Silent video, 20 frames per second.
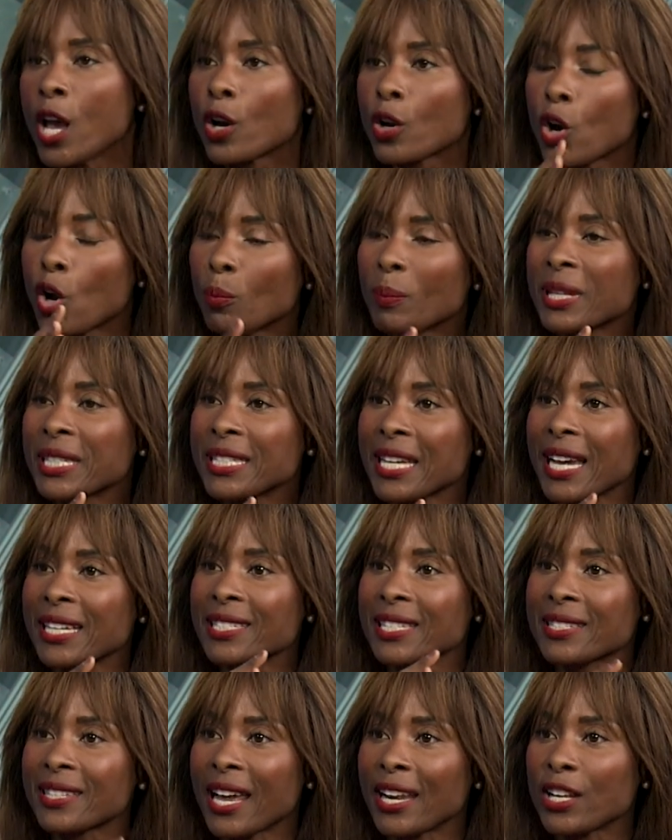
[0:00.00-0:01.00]
Goldman Sachs
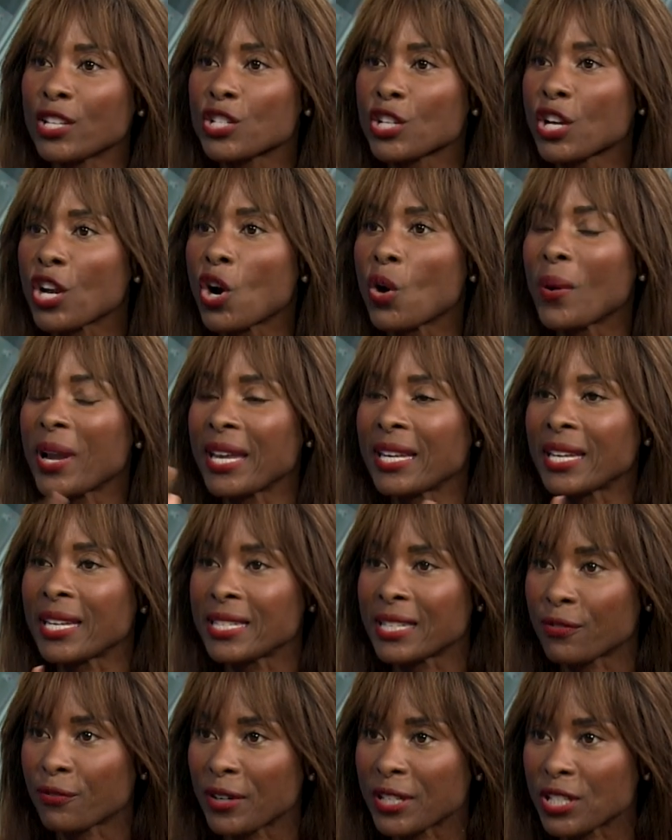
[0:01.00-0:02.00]
decided to go in a
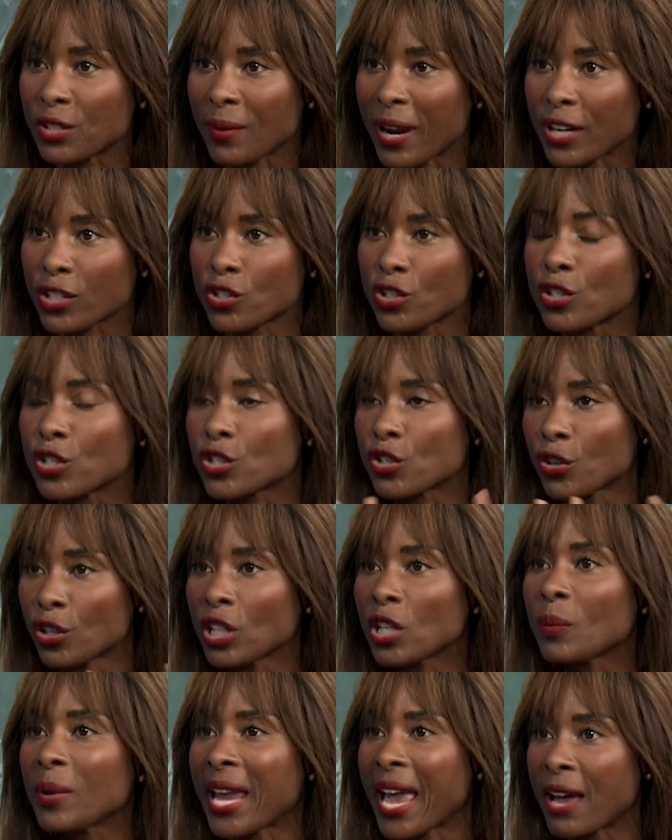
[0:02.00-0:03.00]
different direction.
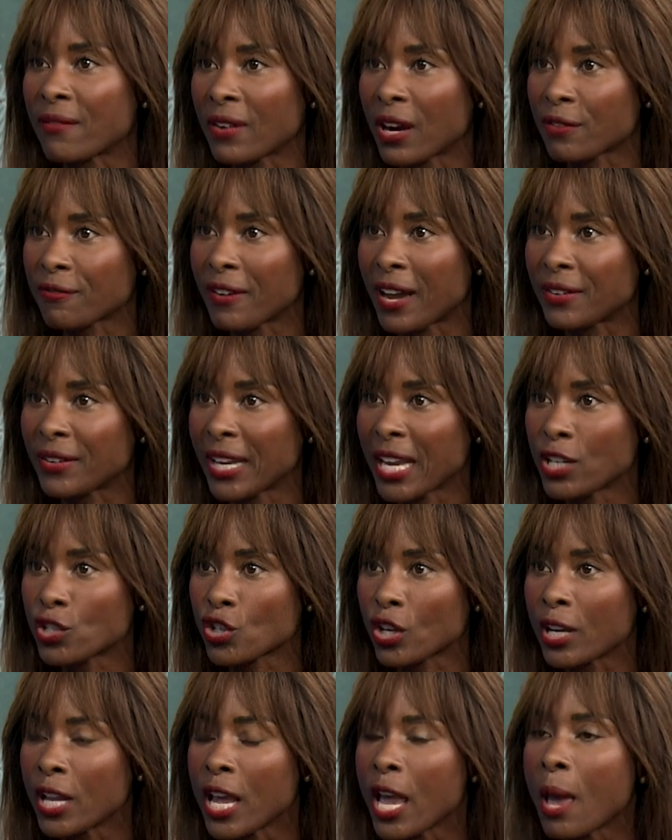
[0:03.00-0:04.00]
Certainly we have our
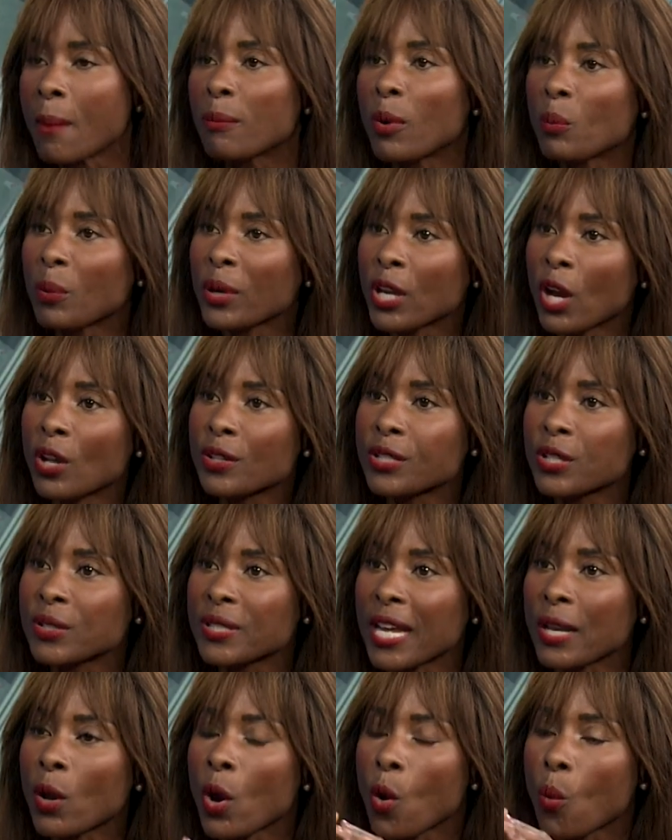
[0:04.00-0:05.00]
foundation, but we also
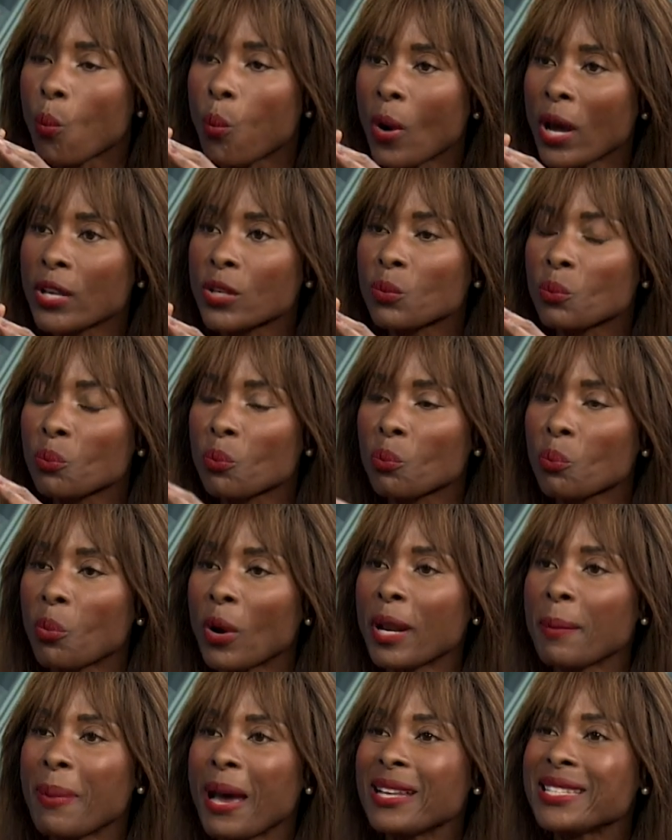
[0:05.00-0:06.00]
said, what,
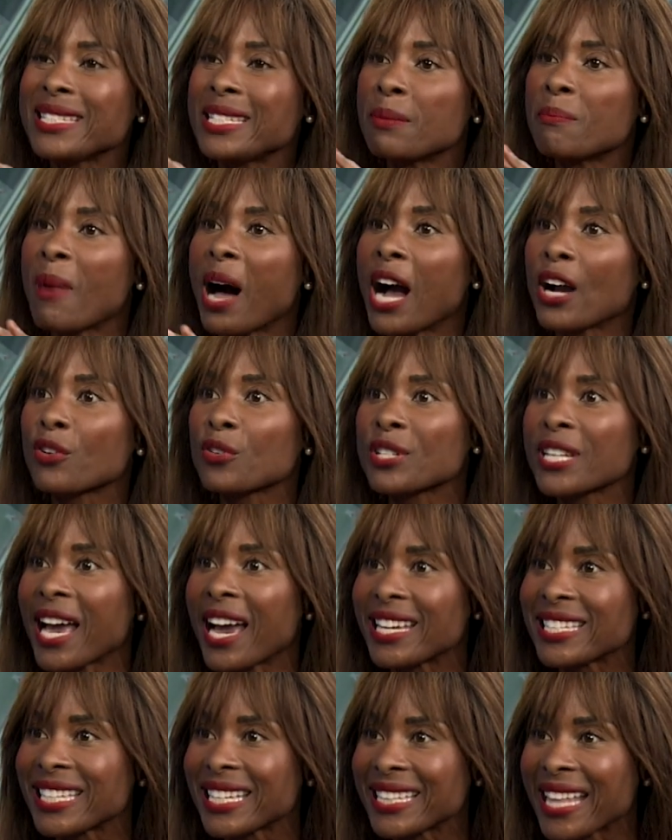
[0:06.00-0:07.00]
what about
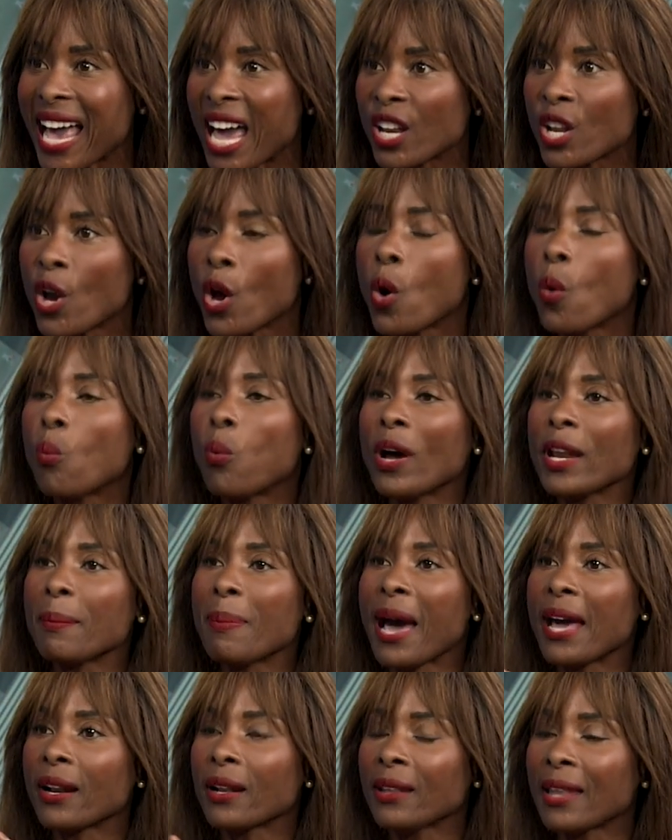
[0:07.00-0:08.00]
democratizing that? What
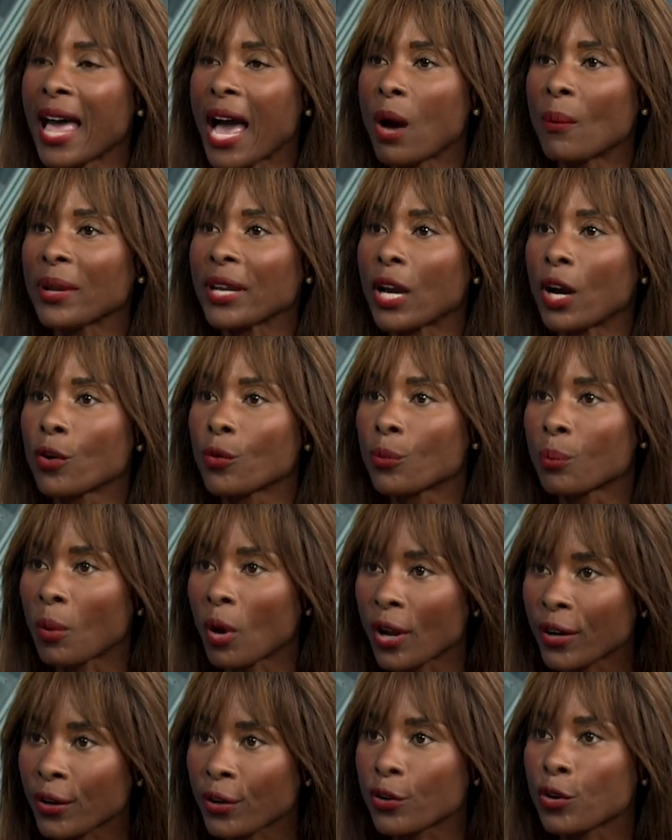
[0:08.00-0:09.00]
about allowing a
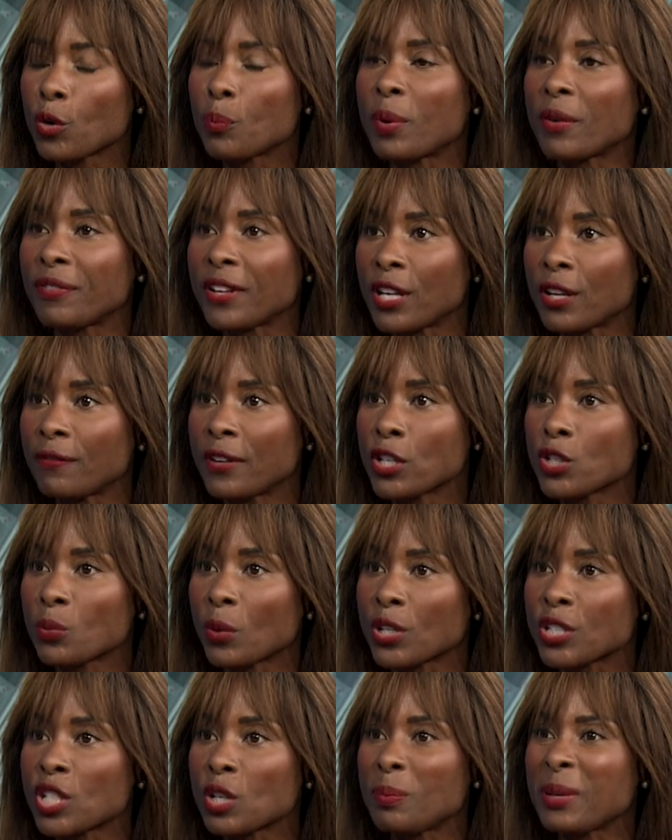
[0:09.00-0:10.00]
broader group of
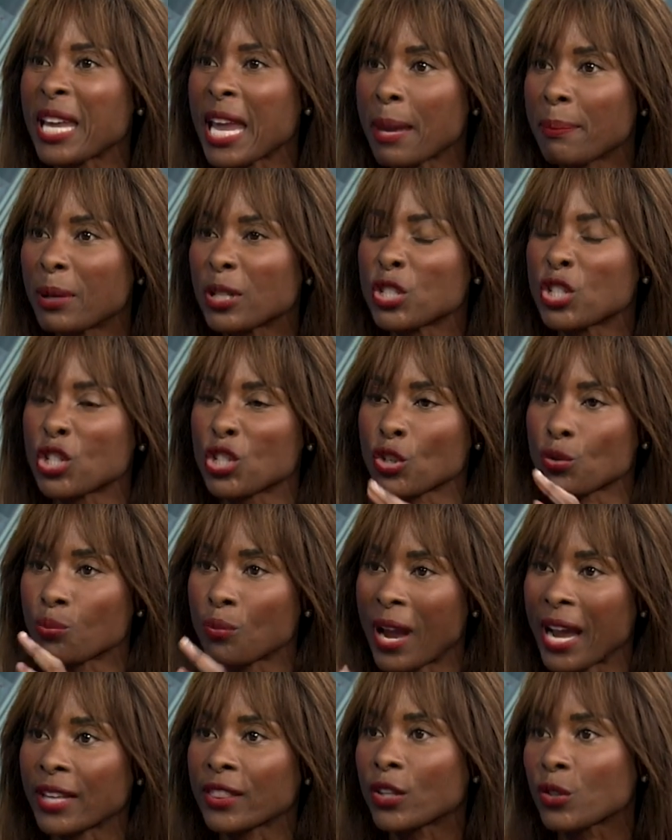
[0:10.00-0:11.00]
individuals to be able to
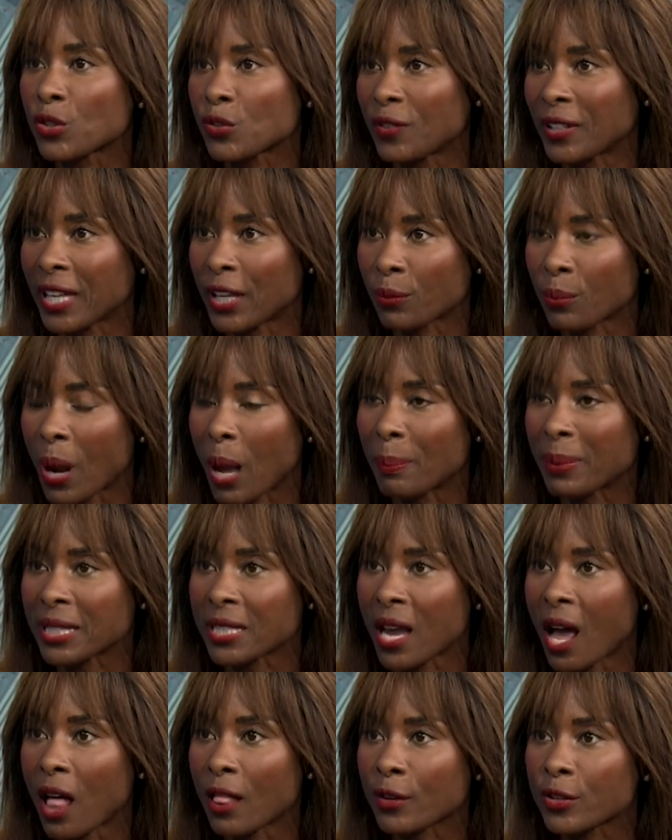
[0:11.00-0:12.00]
direct those philanthropic
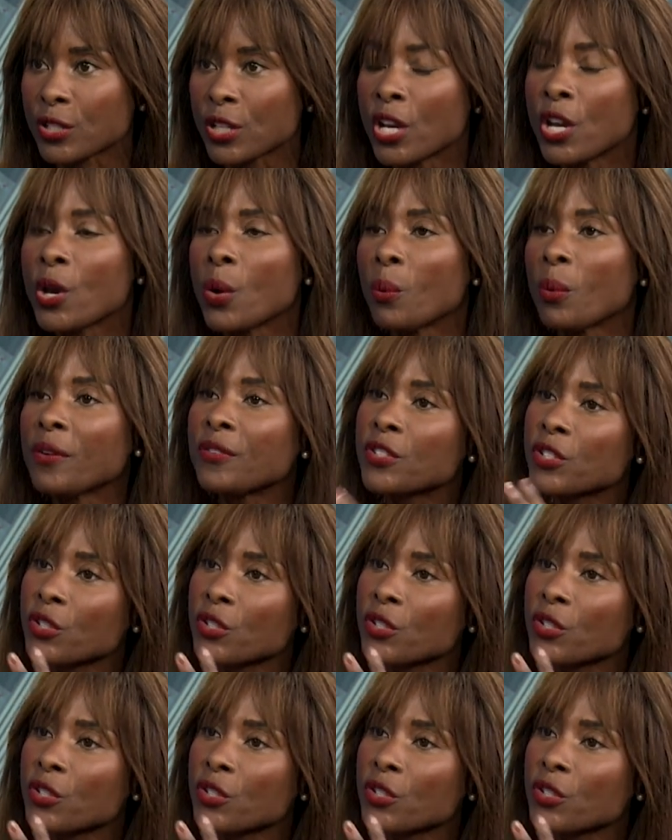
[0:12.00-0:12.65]
dollars? We've